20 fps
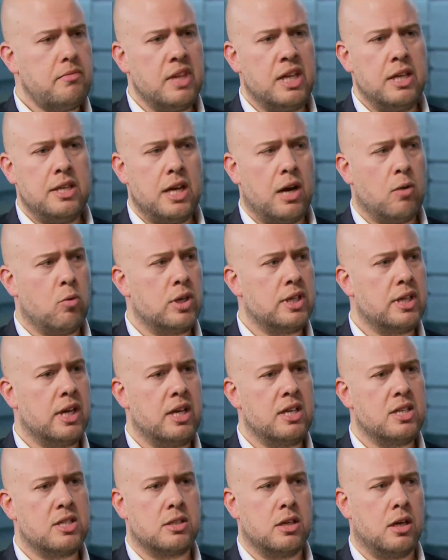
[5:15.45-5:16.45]
And
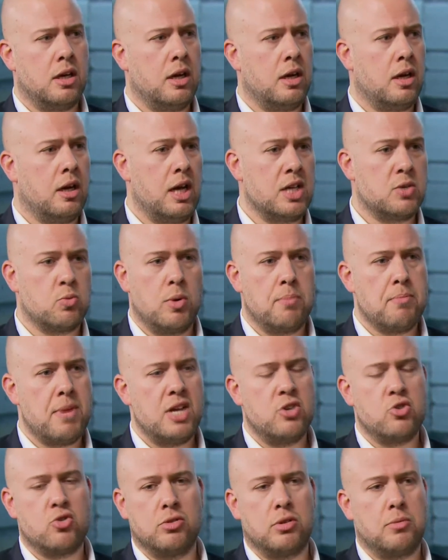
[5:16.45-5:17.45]
nowadays, uh, as we
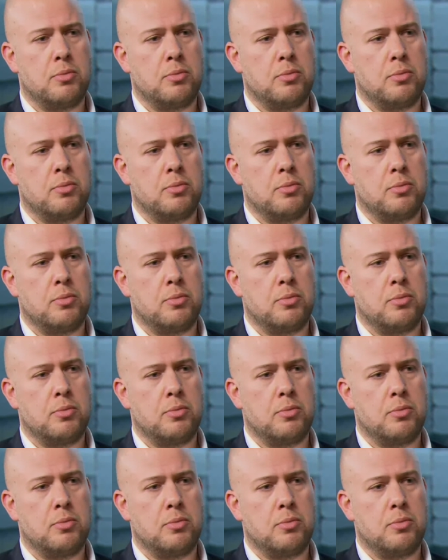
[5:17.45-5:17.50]
mentioned,